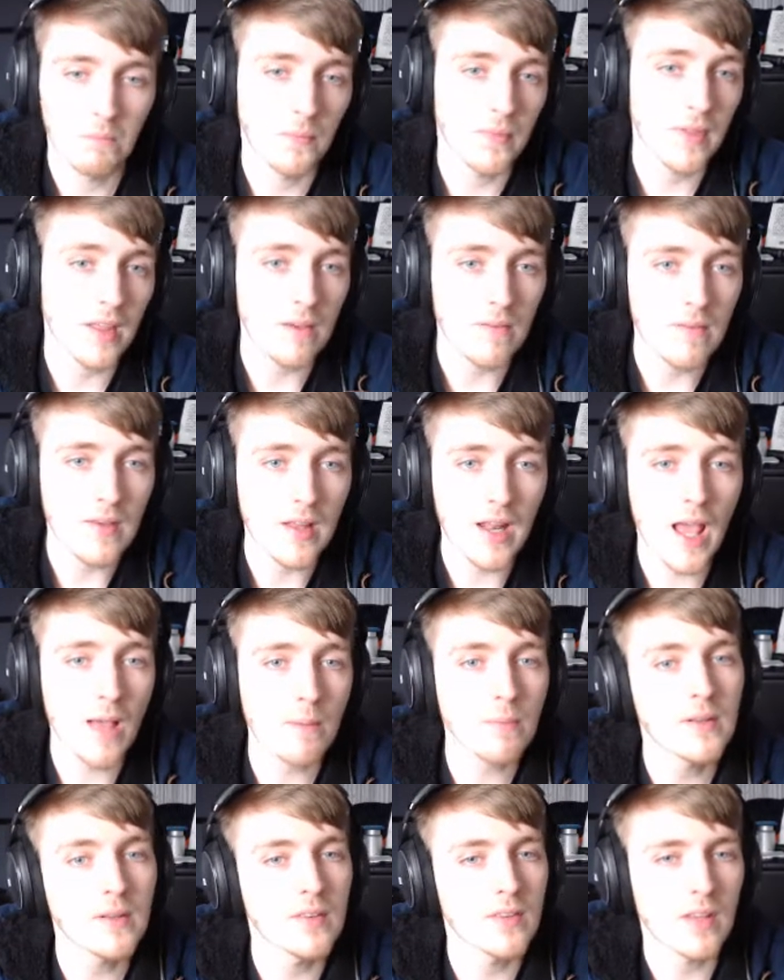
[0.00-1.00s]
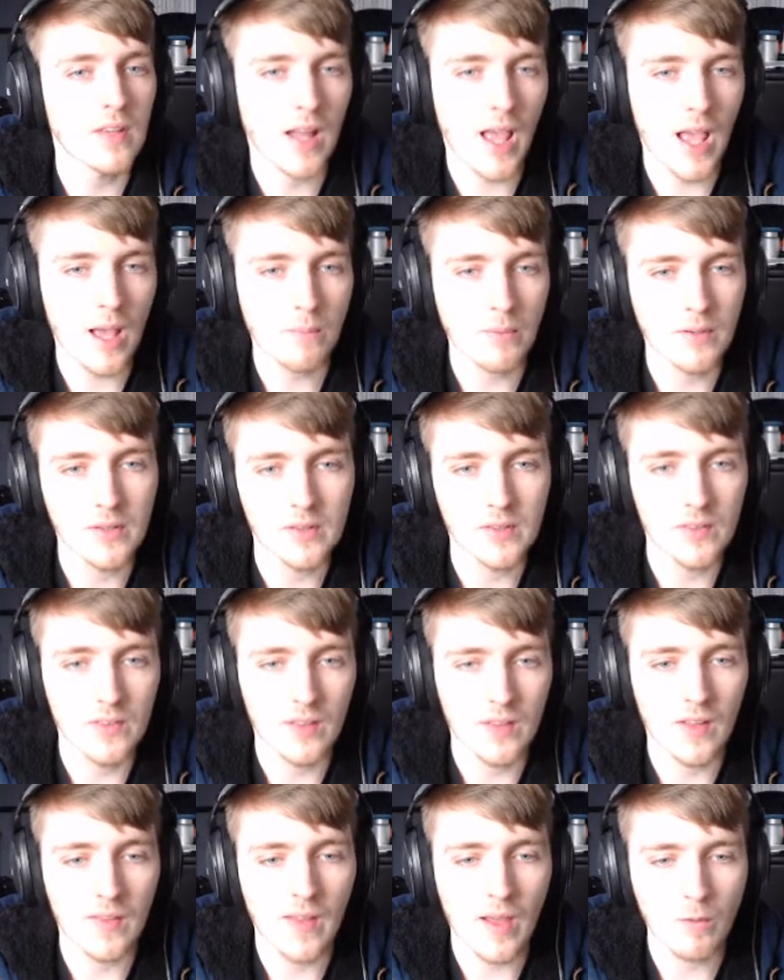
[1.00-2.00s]
If it happens,
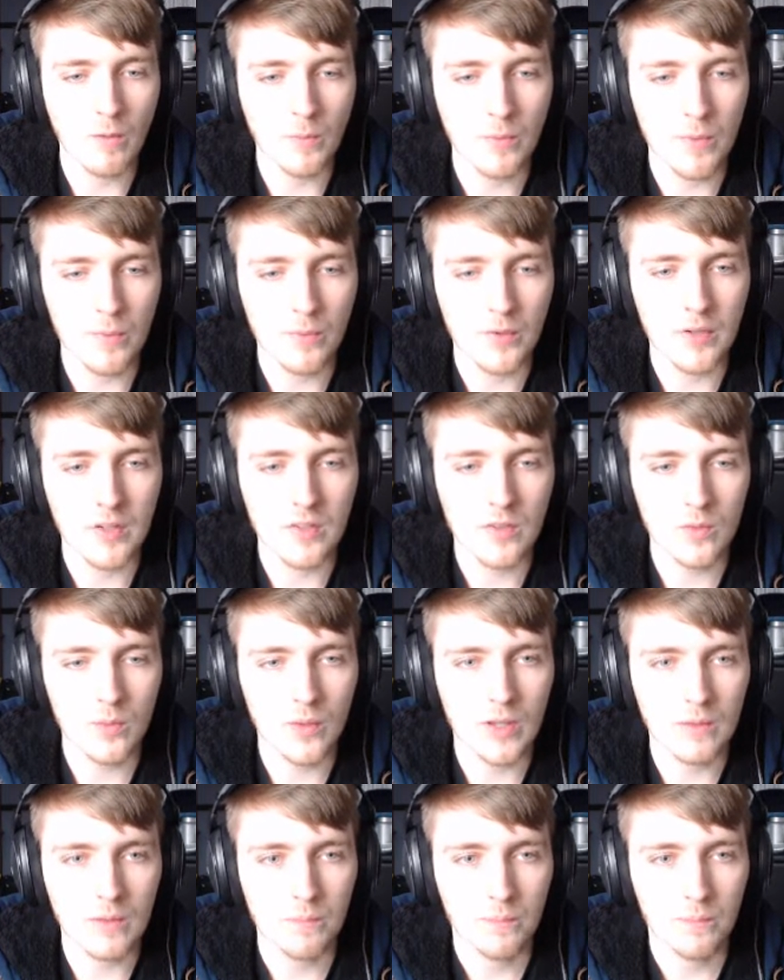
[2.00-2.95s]
and that would be pretty sweet.